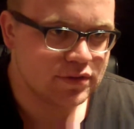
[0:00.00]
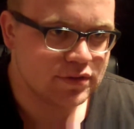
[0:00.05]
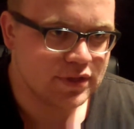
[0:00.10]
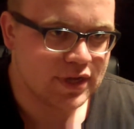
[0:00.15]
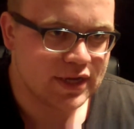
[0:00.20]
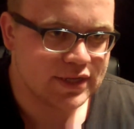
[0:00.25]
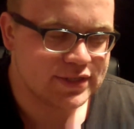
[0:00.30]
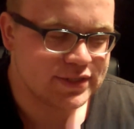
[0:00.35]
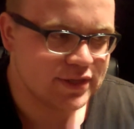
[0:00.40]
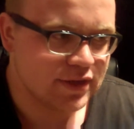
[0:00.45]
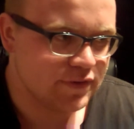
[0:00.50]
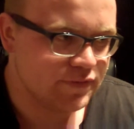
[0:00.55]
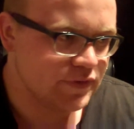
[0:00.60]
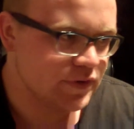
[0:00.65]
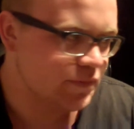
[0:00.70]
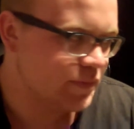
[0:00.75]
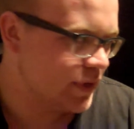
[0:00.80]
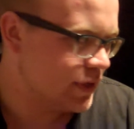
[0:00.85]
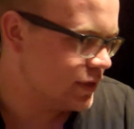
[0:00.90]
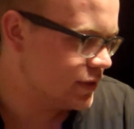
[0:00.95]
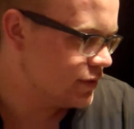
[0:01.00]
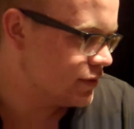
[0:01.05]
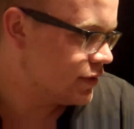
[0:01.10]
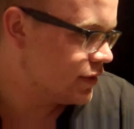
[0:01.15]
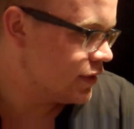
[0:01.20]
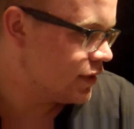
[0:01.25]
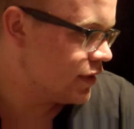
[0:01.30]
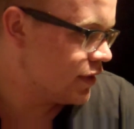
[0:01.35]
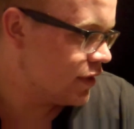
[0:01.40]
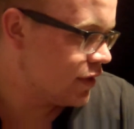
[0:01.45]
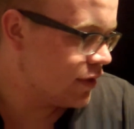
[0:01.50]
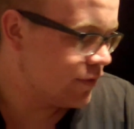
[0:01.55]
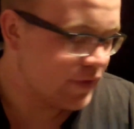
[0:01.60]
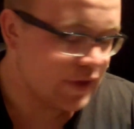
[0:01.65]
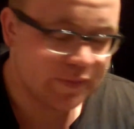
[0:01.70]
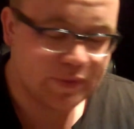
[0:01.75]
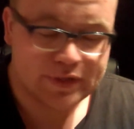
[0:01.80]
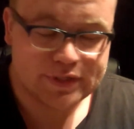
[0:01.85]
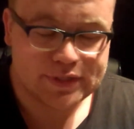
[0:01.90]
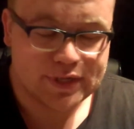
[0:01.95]
not self-independent. If
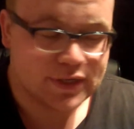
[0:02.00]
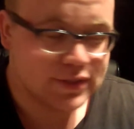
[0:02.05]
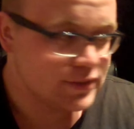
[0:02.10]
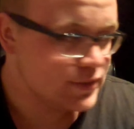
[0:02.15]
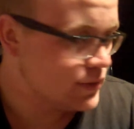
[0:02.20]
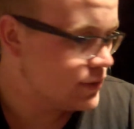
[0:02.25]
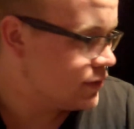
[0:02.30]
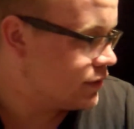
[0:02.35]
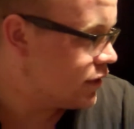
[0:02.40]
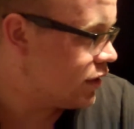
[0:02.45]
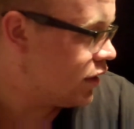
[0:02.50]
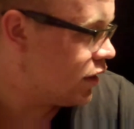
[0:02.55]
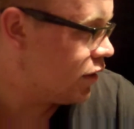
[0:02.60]
that makes sense.